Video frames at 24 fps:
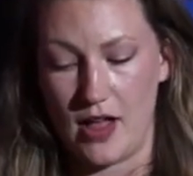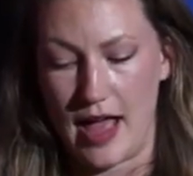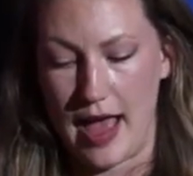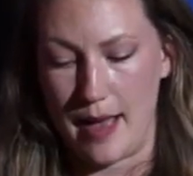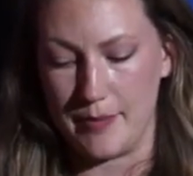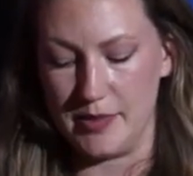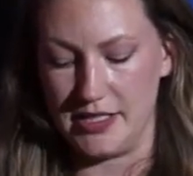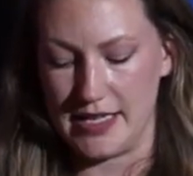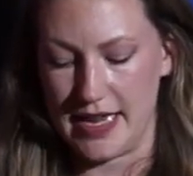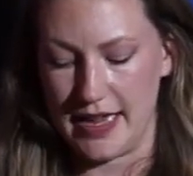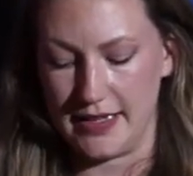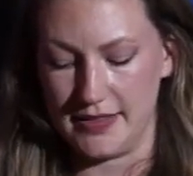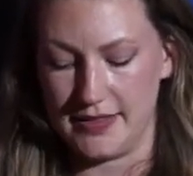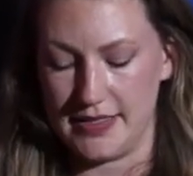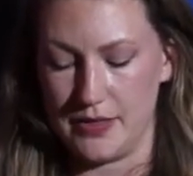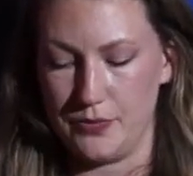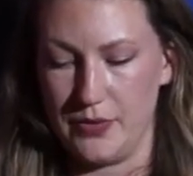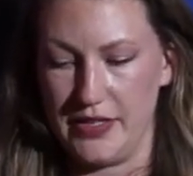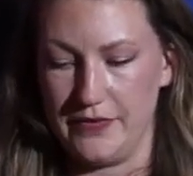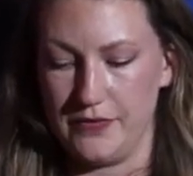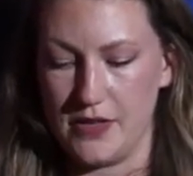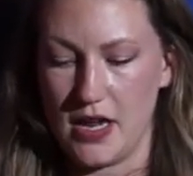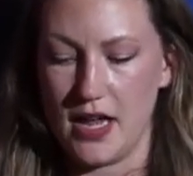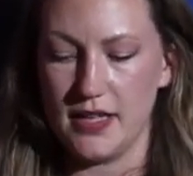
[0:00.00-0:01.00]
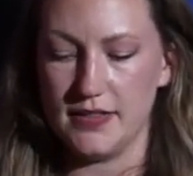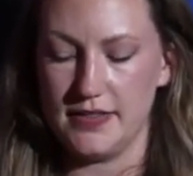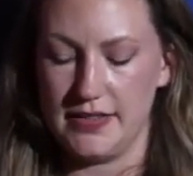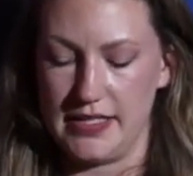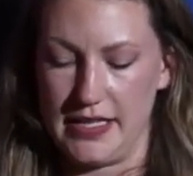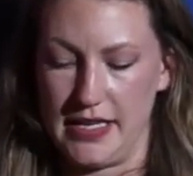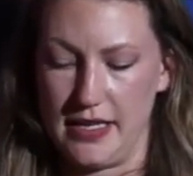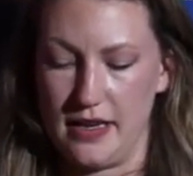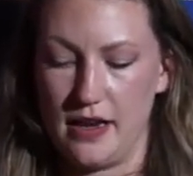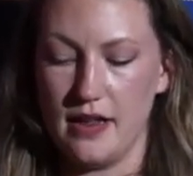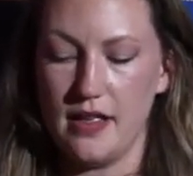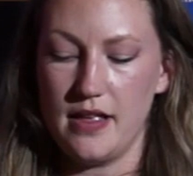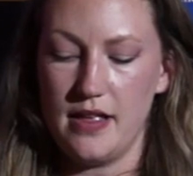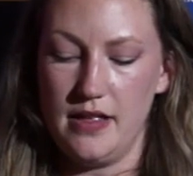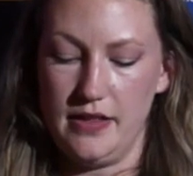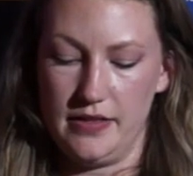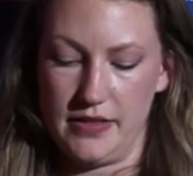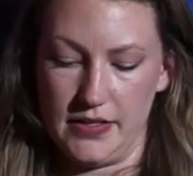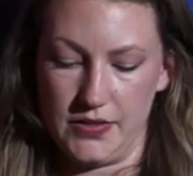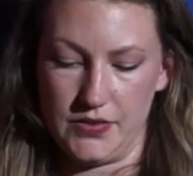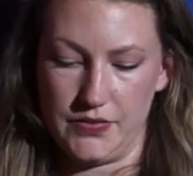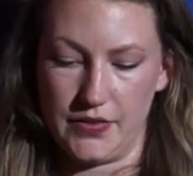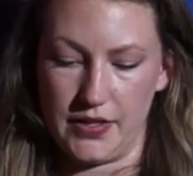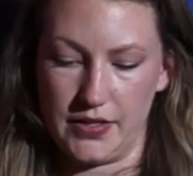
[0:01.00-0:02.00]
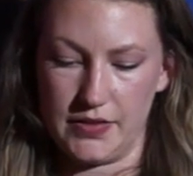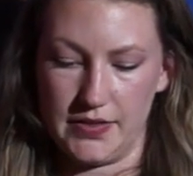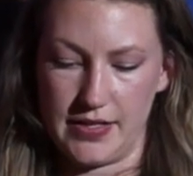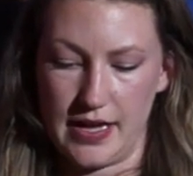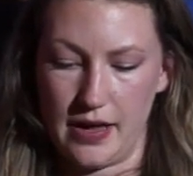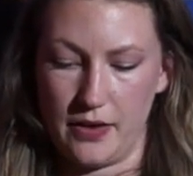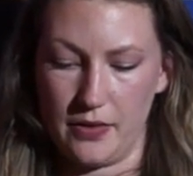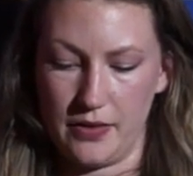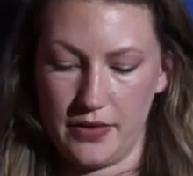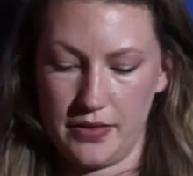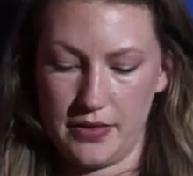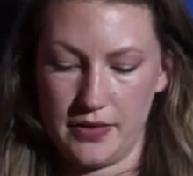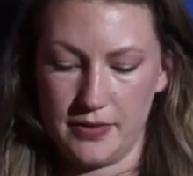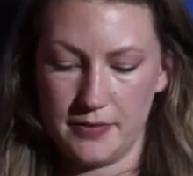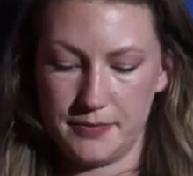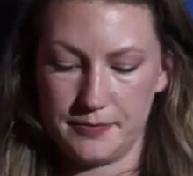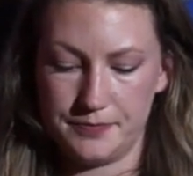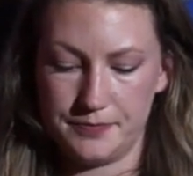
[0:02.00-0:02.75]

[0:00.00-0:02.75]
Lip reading: habitats that we've not seen this far south.